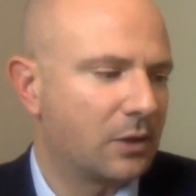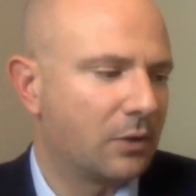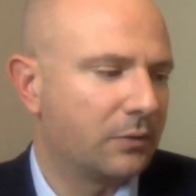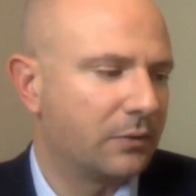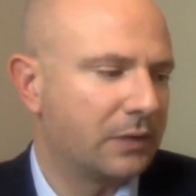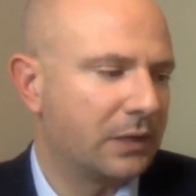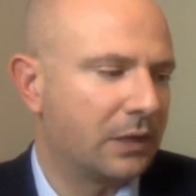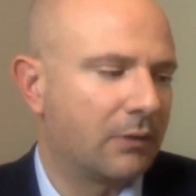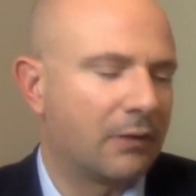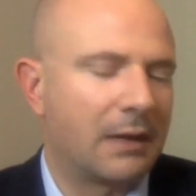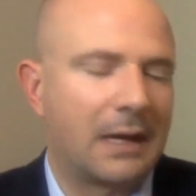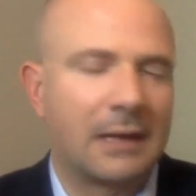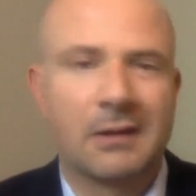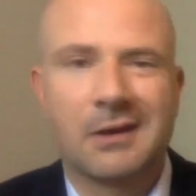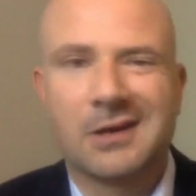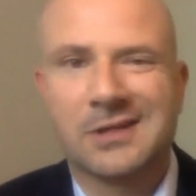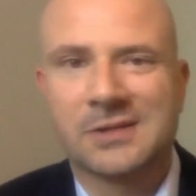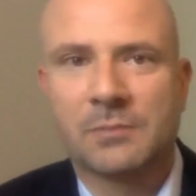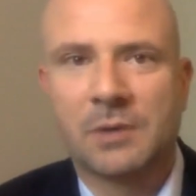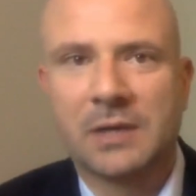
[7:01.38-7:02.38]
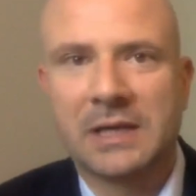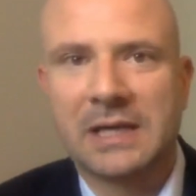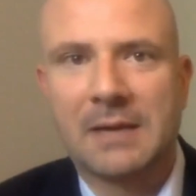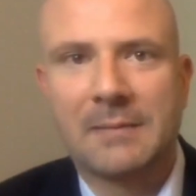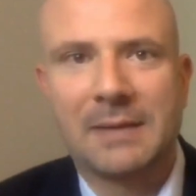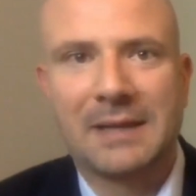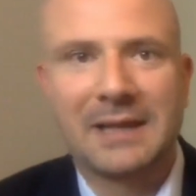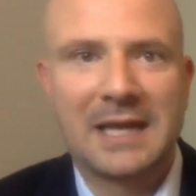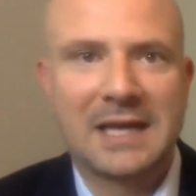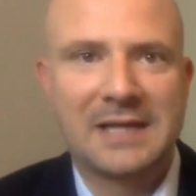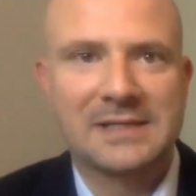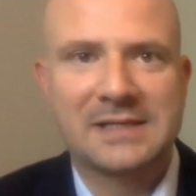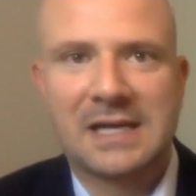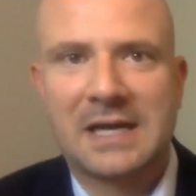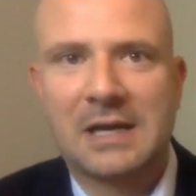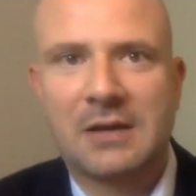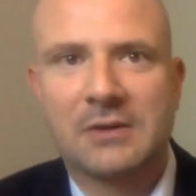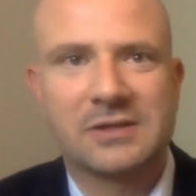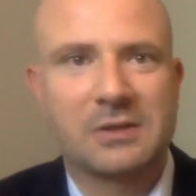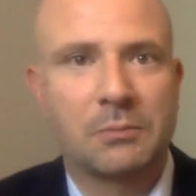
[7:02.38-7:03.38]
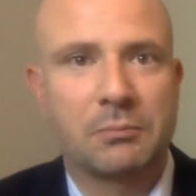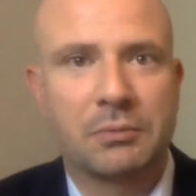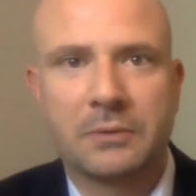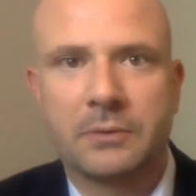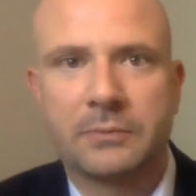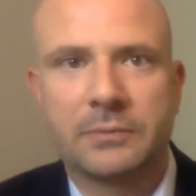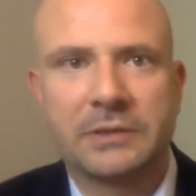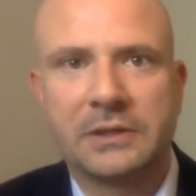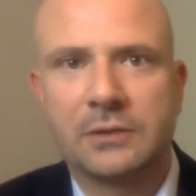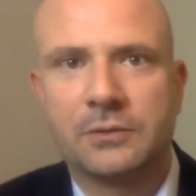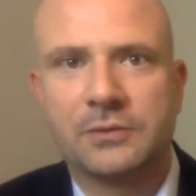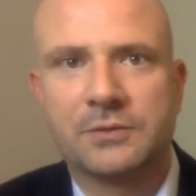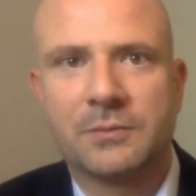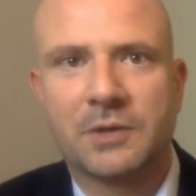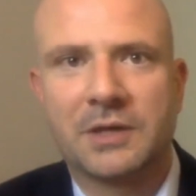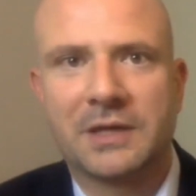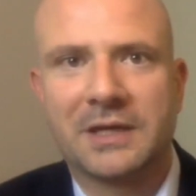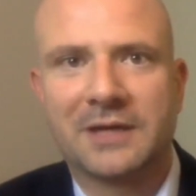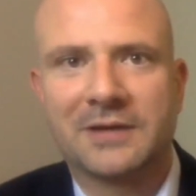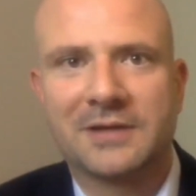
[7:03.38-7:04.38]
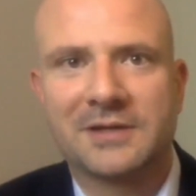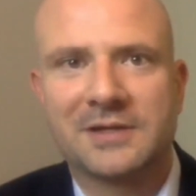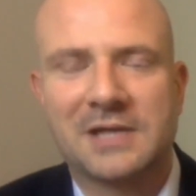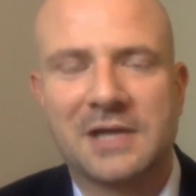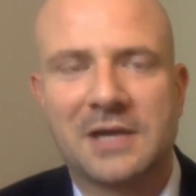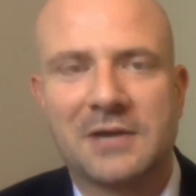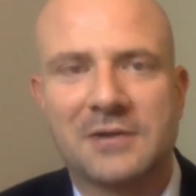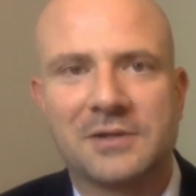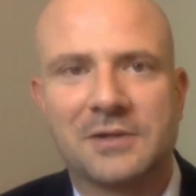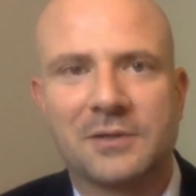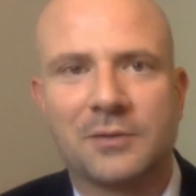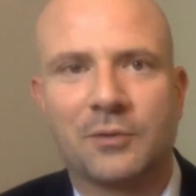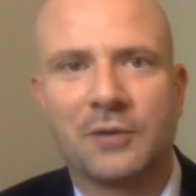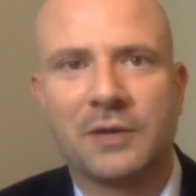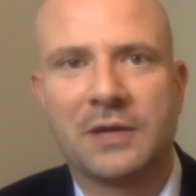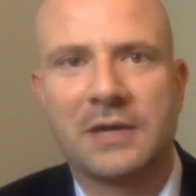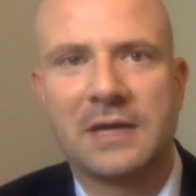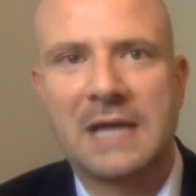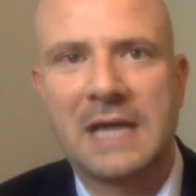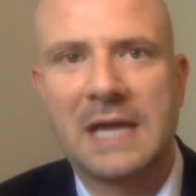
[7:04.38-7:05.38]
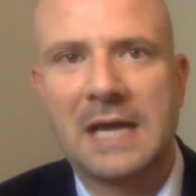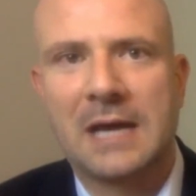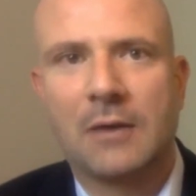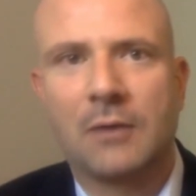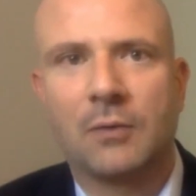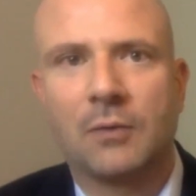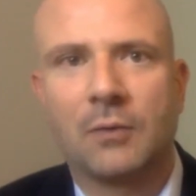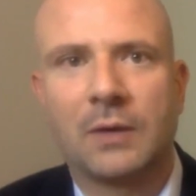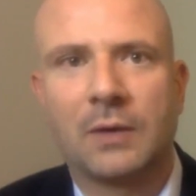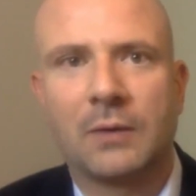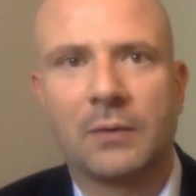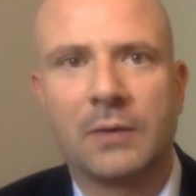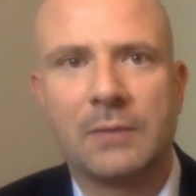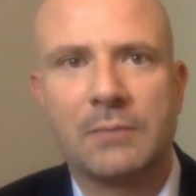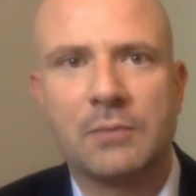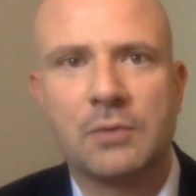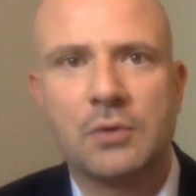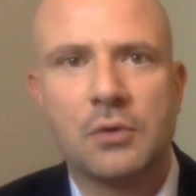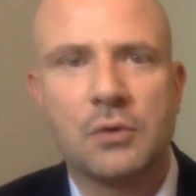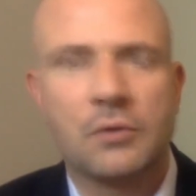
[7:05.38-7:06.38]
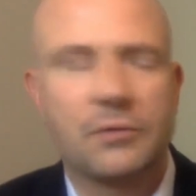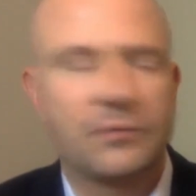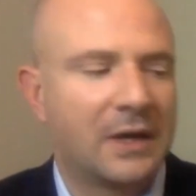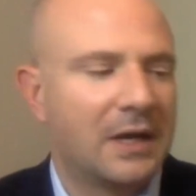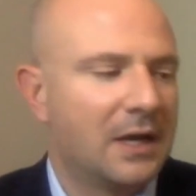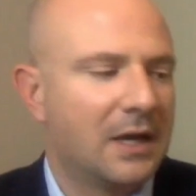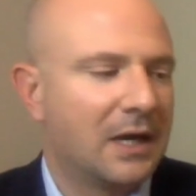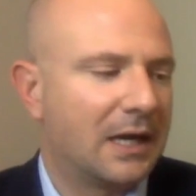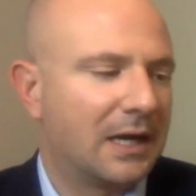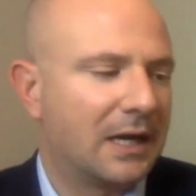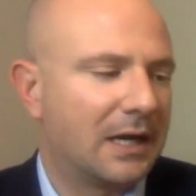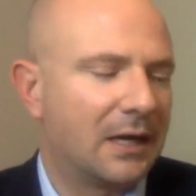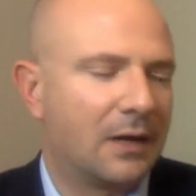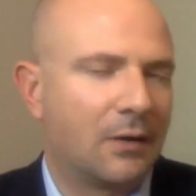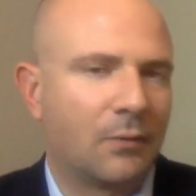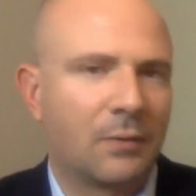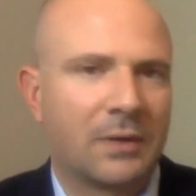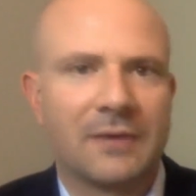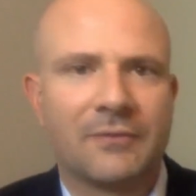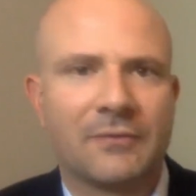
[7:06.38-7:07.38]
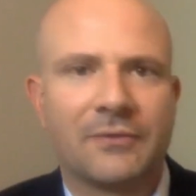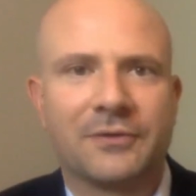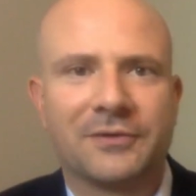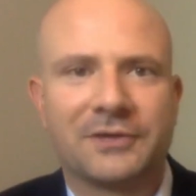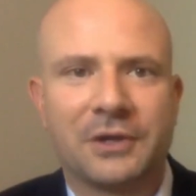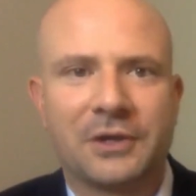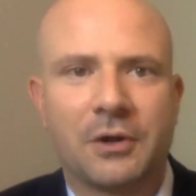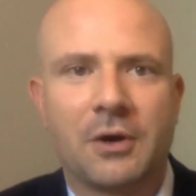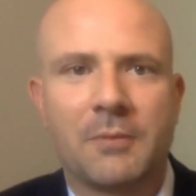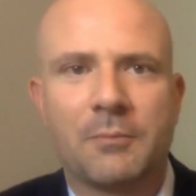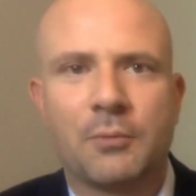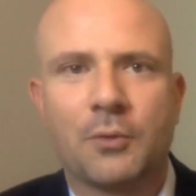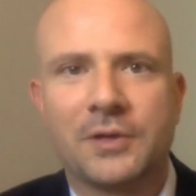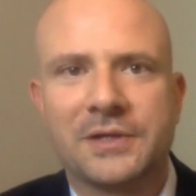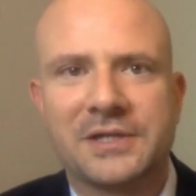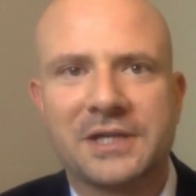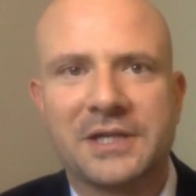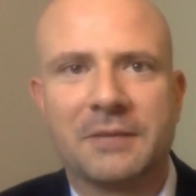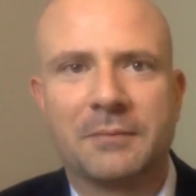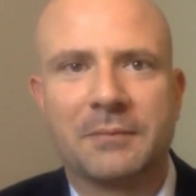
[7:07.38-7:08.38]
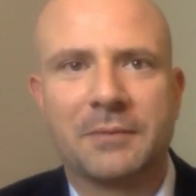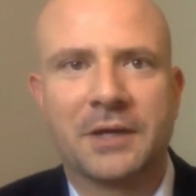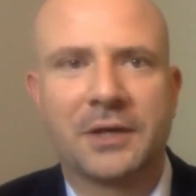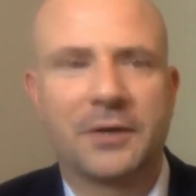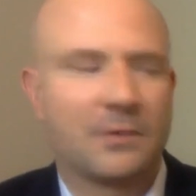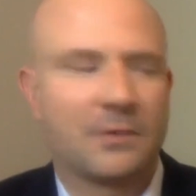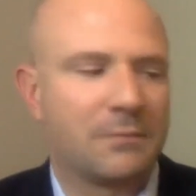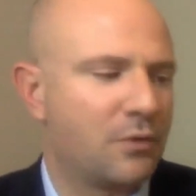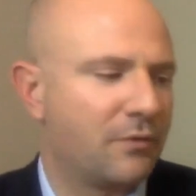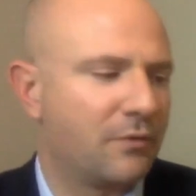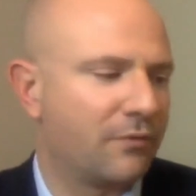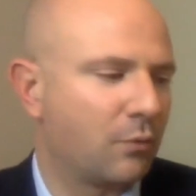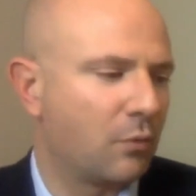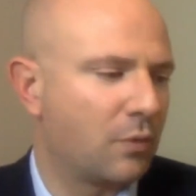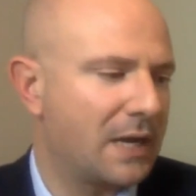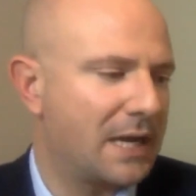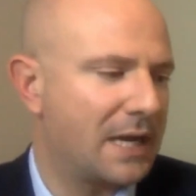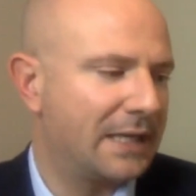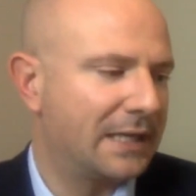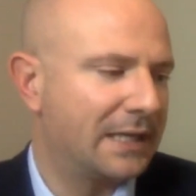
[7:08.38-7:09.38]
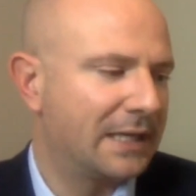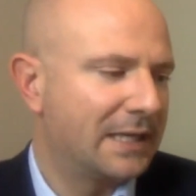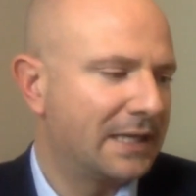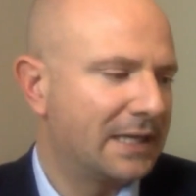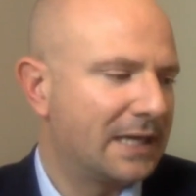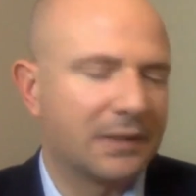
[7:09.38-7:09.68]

so, you know, I lost money on my last house. I'll probably lose money on this house that we're in now when we move, uh, whenever, you know, our boys get bigger and move away.